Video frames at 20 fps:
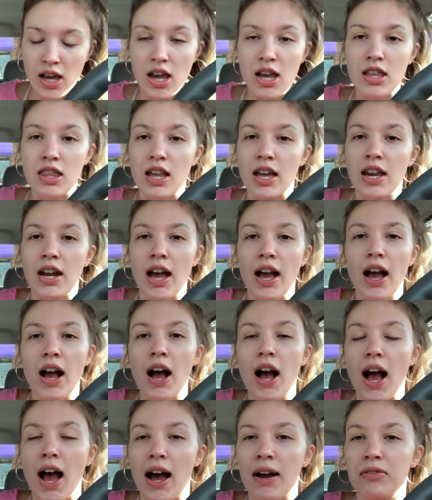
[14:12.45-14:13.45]
and then
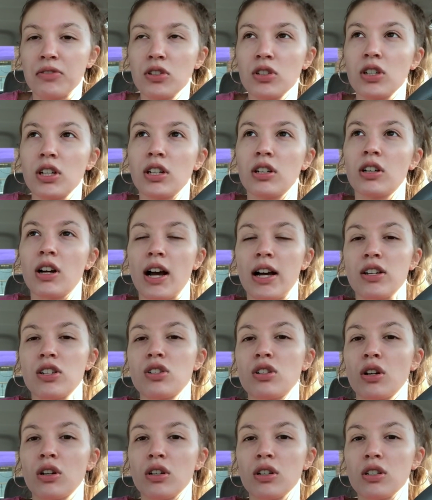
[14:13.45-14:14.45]
after dinner, I
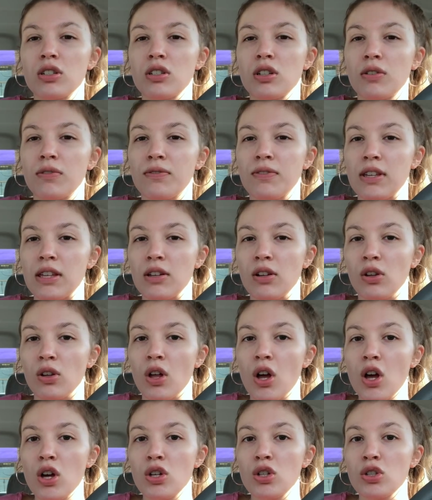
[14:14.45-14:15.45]
started to
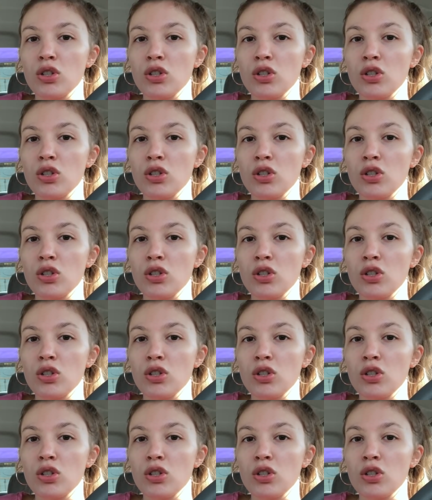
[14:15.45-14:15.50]
feel